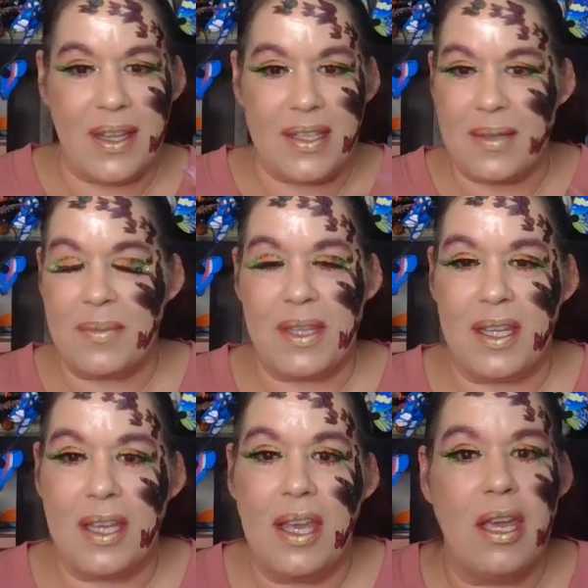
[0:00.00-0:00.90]

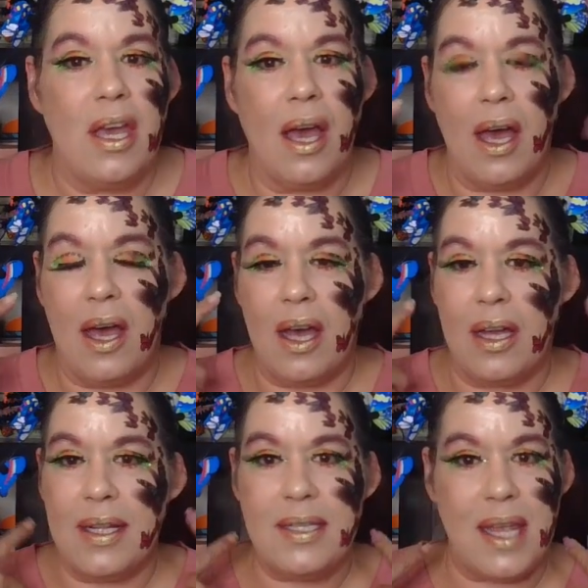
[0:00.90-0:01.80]

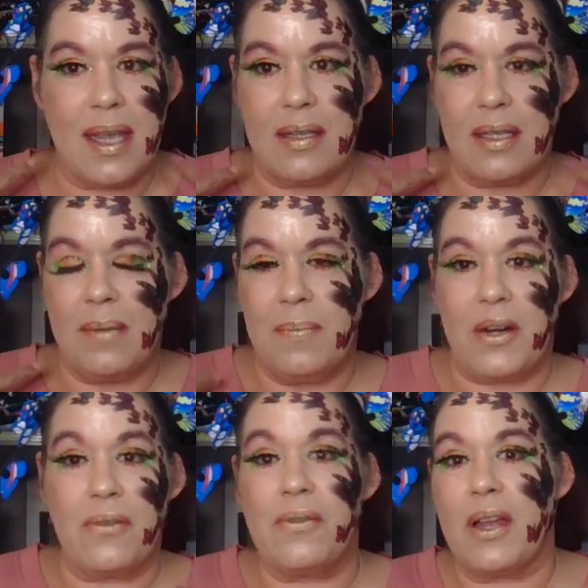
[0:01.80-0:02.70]
dangly butterfly
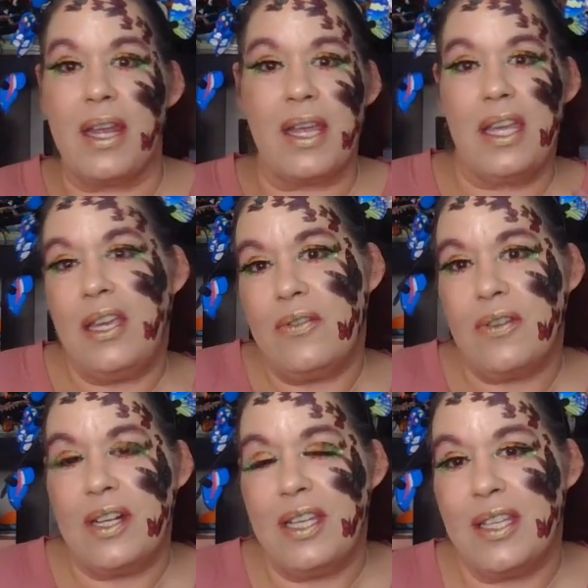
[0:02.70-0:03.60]
earrings.